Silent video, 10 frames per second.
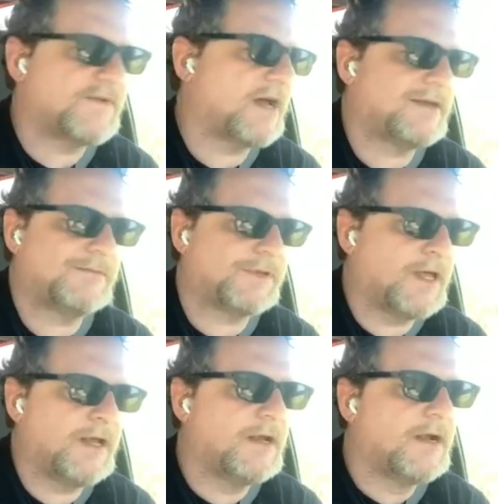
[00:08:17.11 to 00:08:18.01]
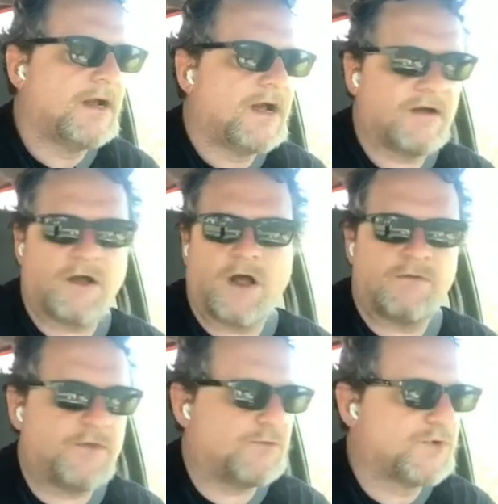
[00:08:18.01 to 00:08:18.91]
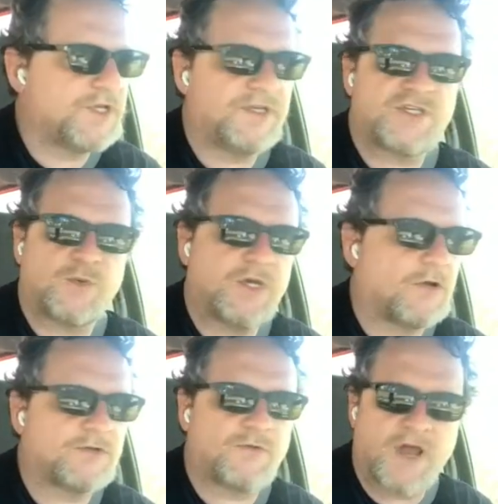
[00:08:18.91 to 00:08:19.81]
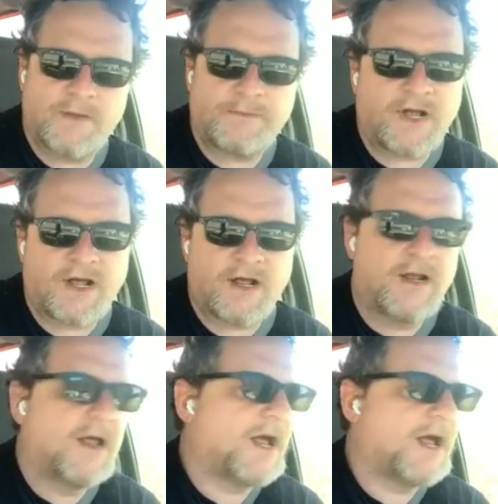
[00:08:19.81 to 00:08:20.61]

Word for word: I've had him play uh, uh, the really sweet old grandpa.